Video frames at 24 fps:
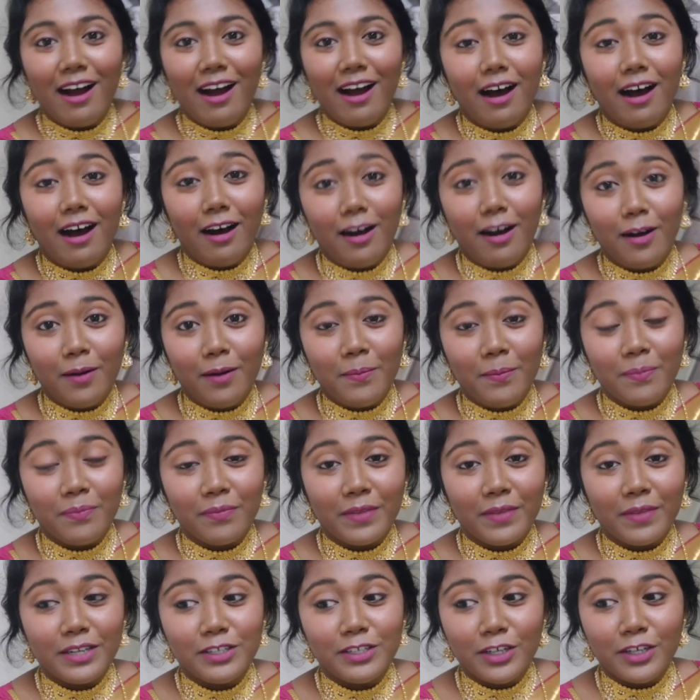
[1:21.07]

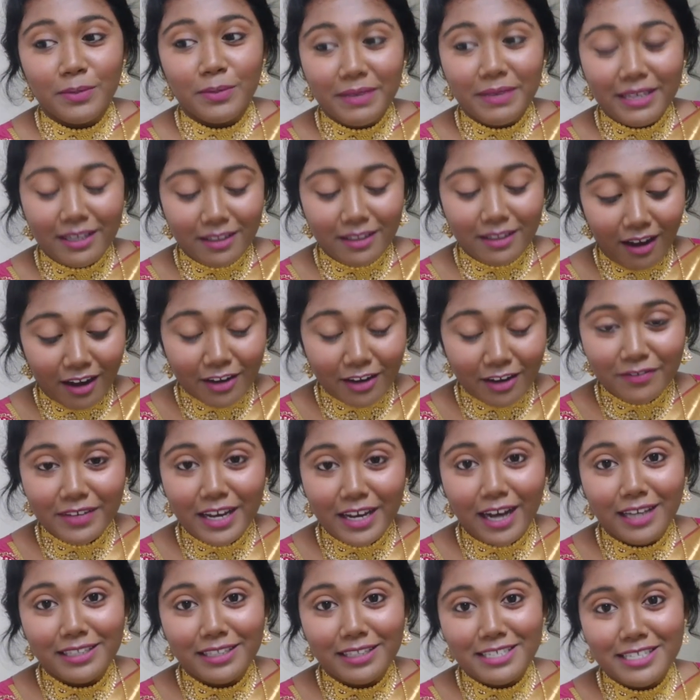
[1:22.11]
Um, it took me a lot of
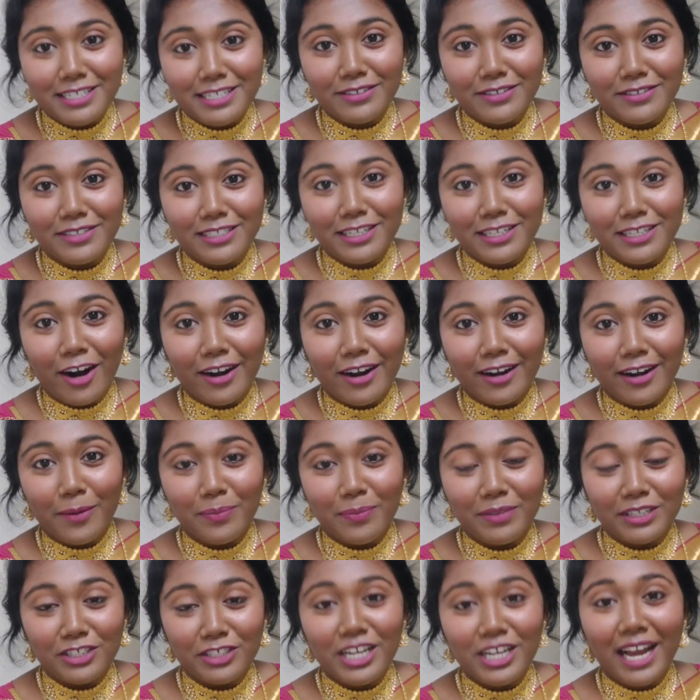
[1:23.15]
guts to start
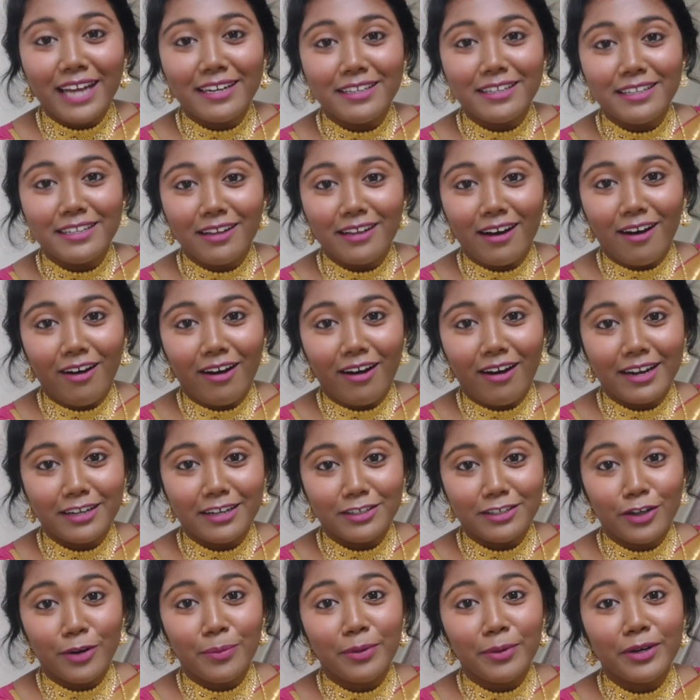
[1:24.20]
up the channel on
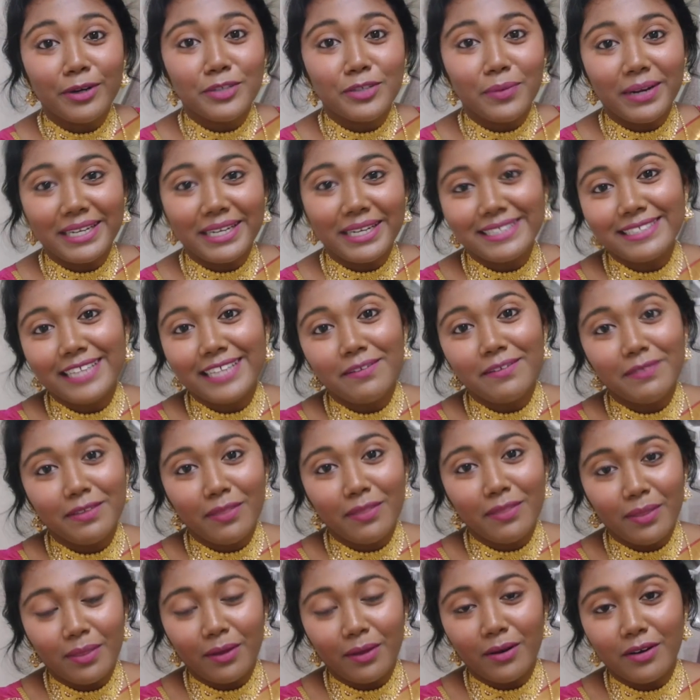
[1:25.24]
October
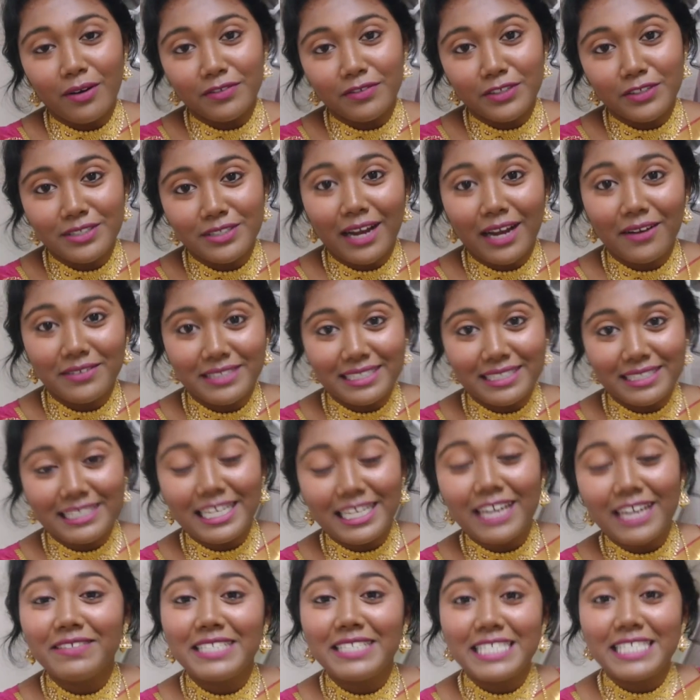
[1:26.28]
twenty-seventh of two thousand
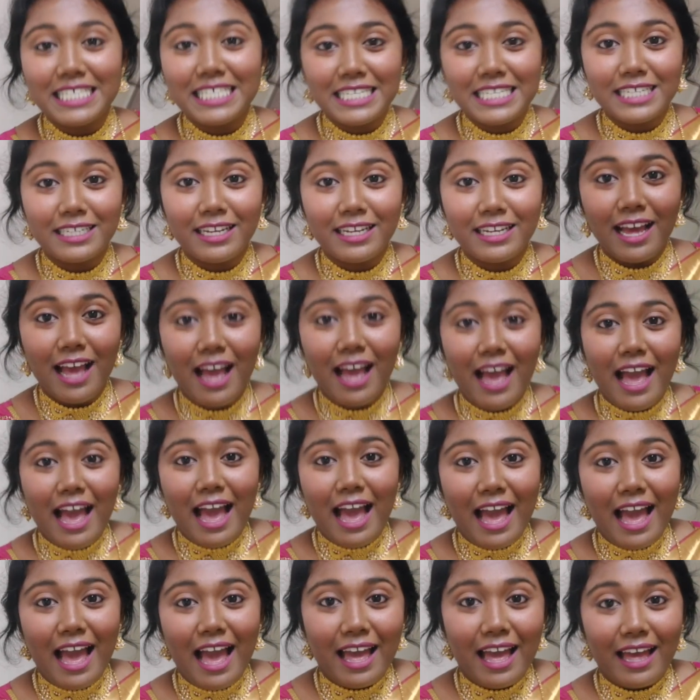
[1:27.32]
seventeen,
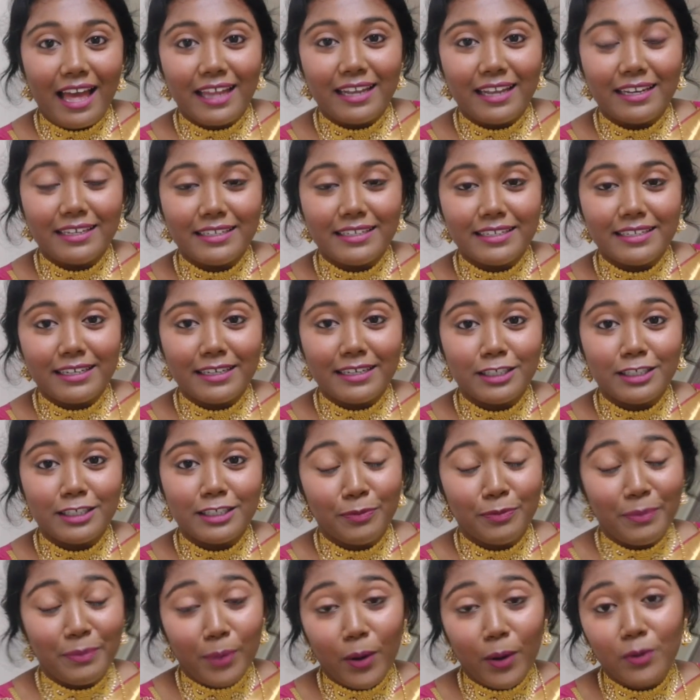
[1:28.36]
and to
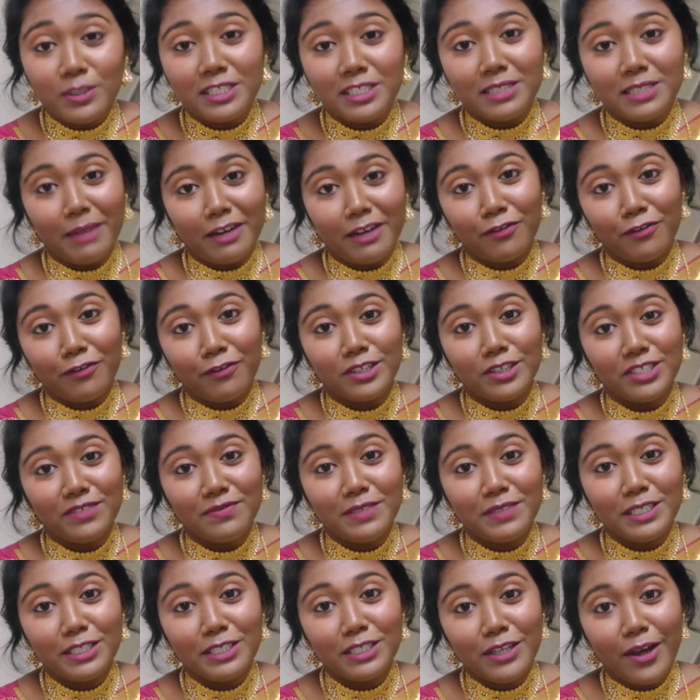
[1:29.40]
post my first
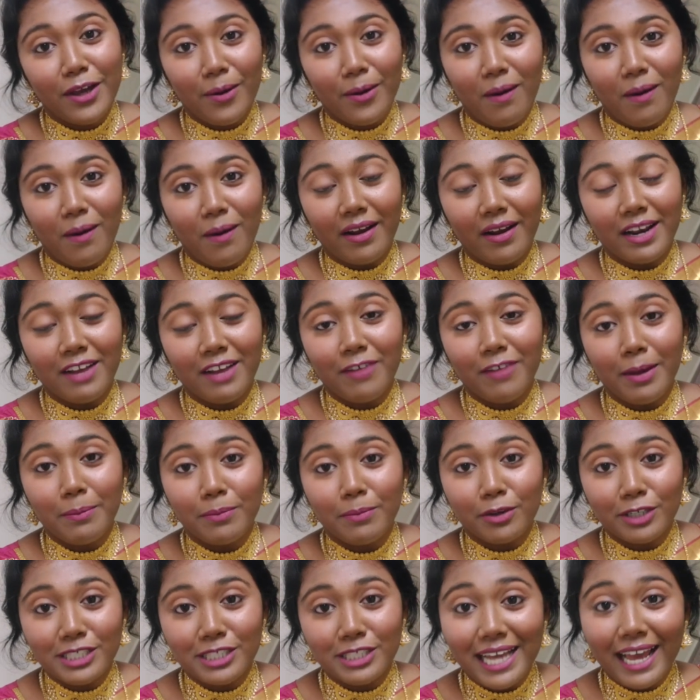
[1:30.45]
video on
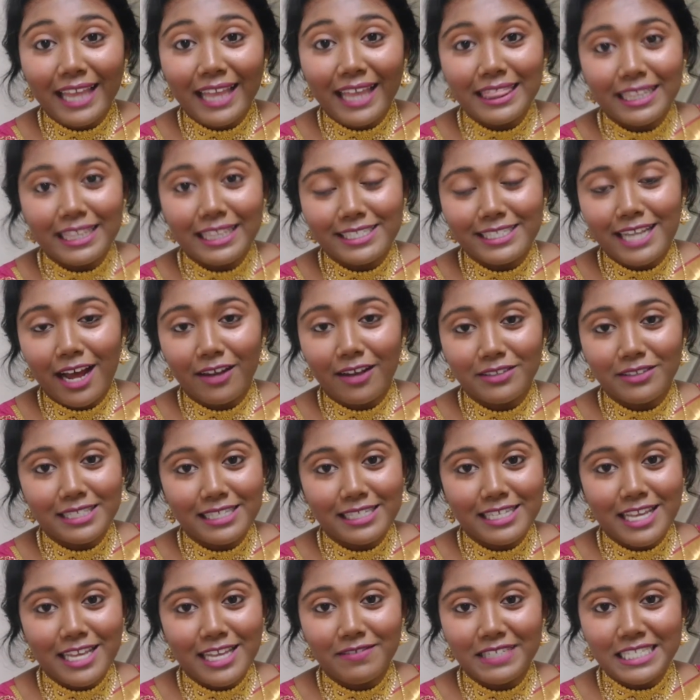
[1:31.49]
November tenth, two thousand
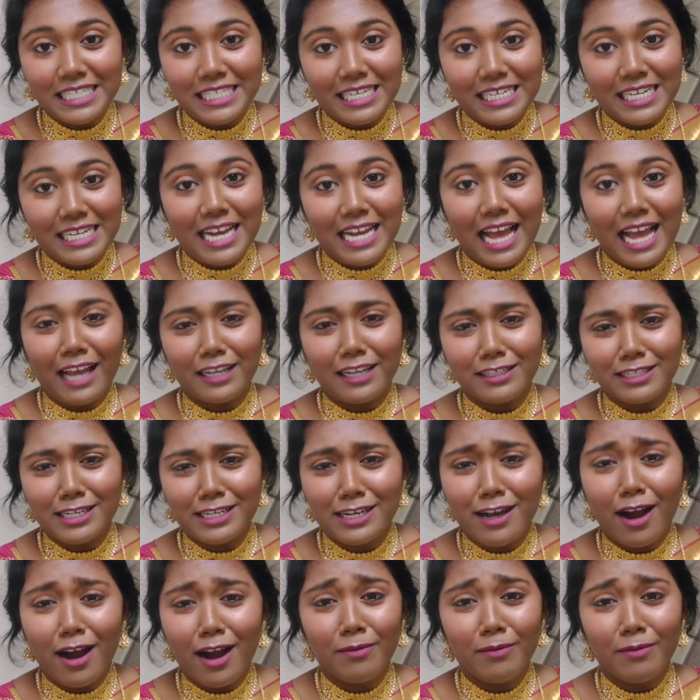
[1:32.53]
seventeen, and to
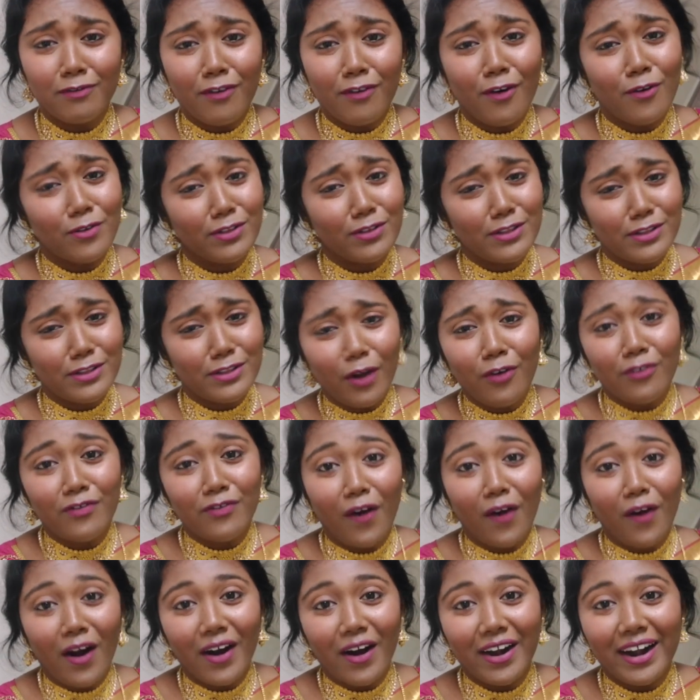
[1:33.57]
come so
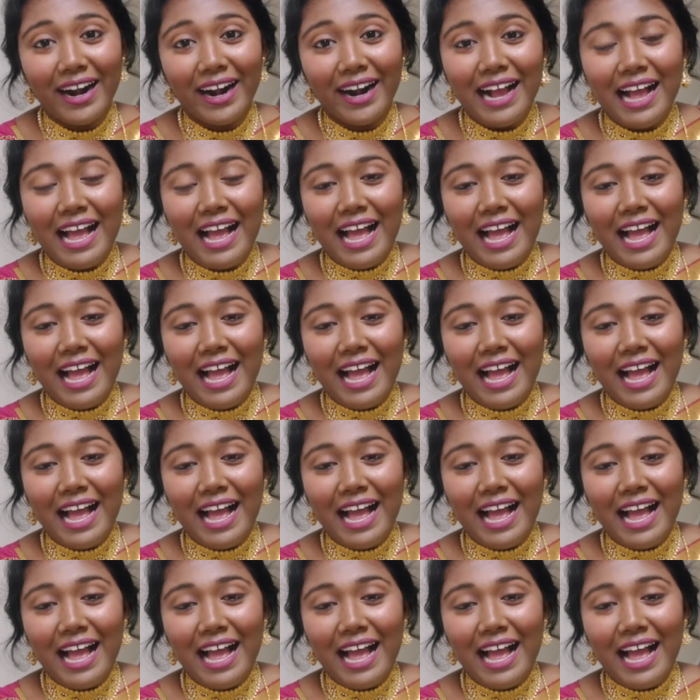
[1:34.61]
far.